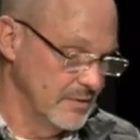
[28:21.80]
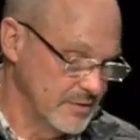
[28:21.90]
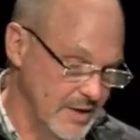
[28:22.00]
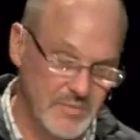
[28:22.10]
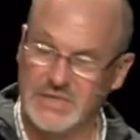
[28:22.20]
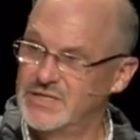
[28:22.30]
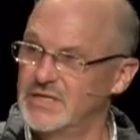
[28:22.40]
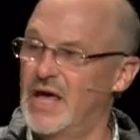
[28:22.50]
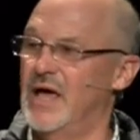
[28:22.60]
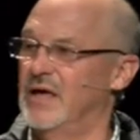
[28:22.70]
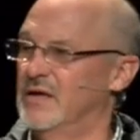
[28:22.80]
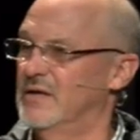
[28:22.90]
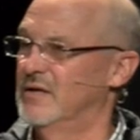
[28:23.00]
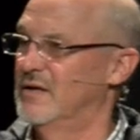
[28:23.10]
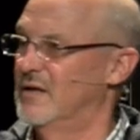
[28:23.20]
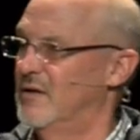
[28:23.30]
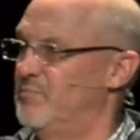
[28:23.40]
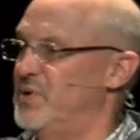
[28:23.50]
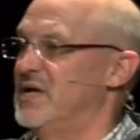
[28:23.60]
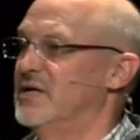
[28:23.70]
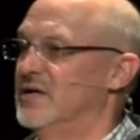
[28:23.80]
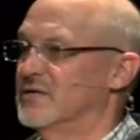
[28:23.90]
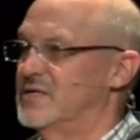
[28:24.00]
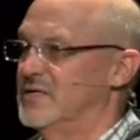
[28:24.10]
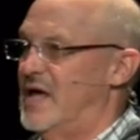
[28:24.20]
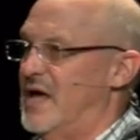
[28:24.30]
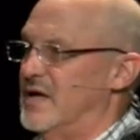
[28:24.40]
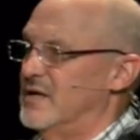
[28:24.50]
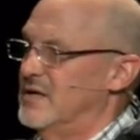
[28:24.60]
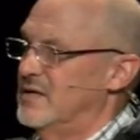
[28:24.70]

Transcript: Coming today, being here today